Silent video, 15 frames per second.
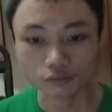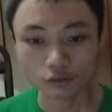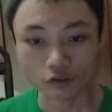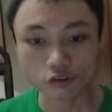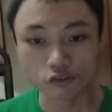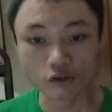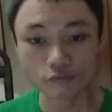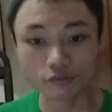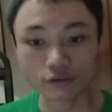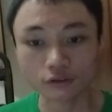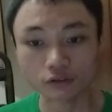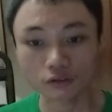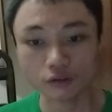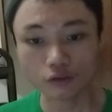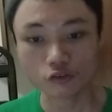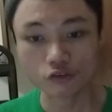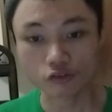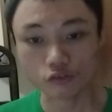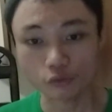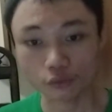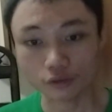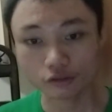or something close
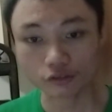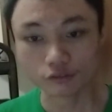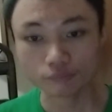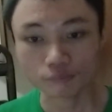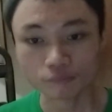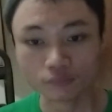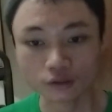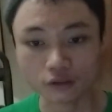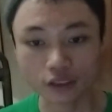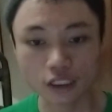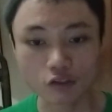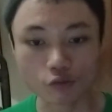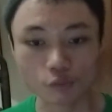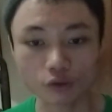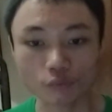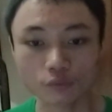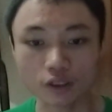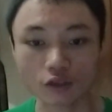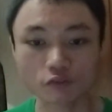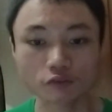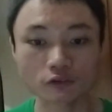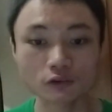to it. Next word we
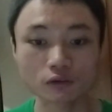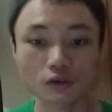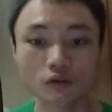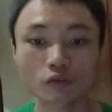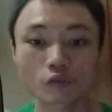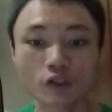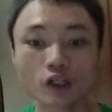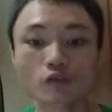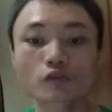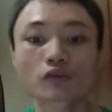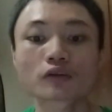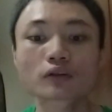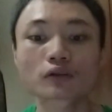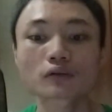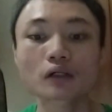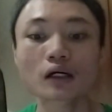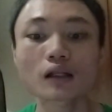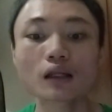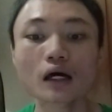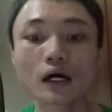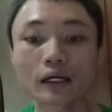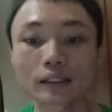have
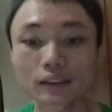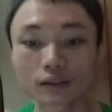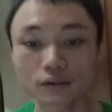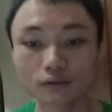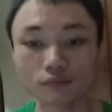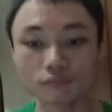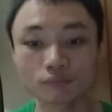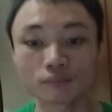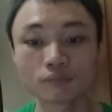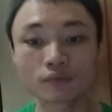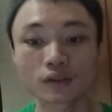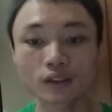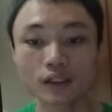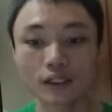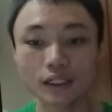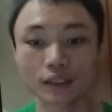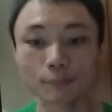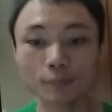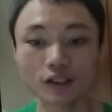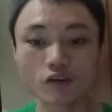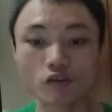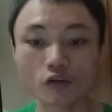rely. It
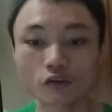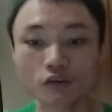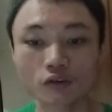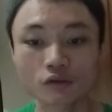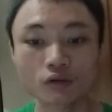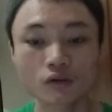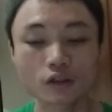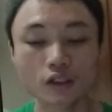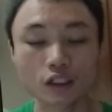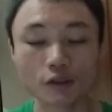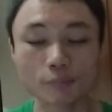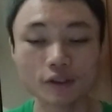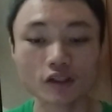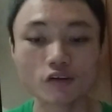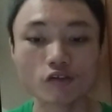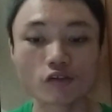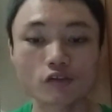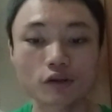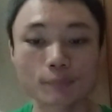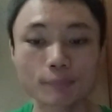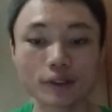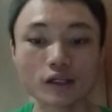means
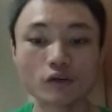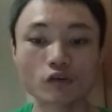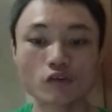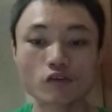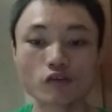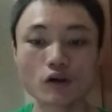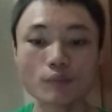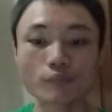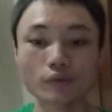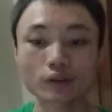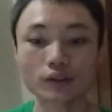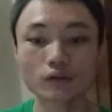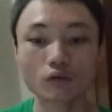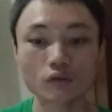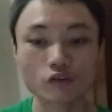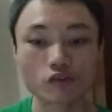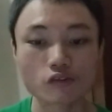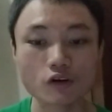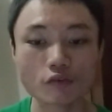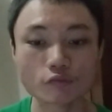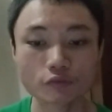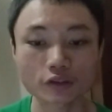depend on someone or
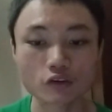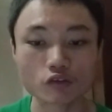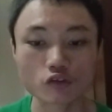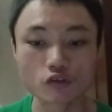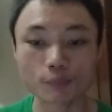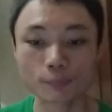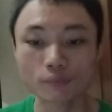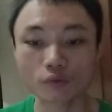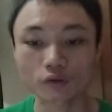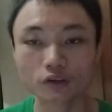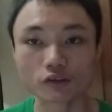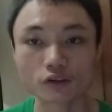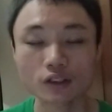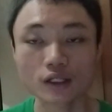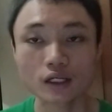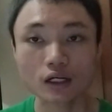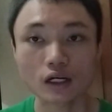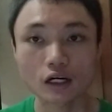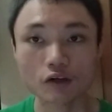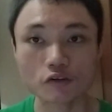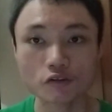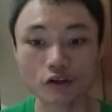something to support,
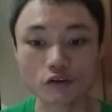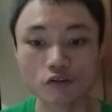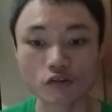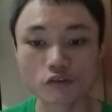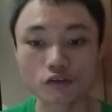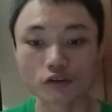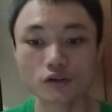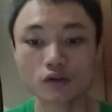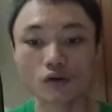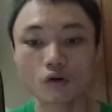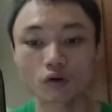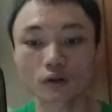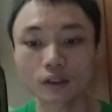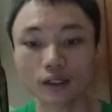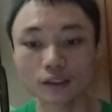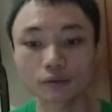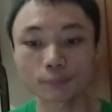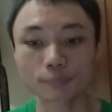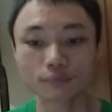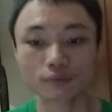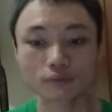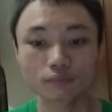assist, or help.
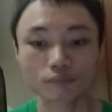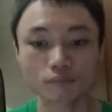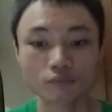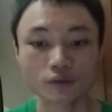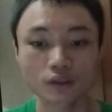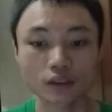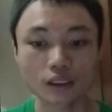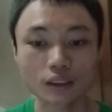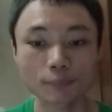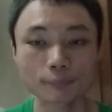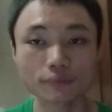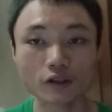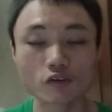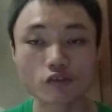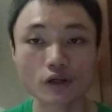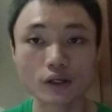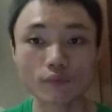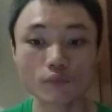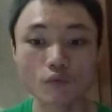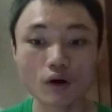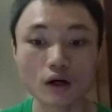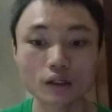It implies
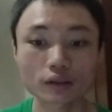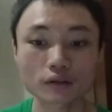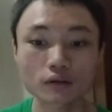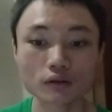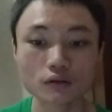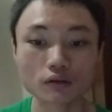that one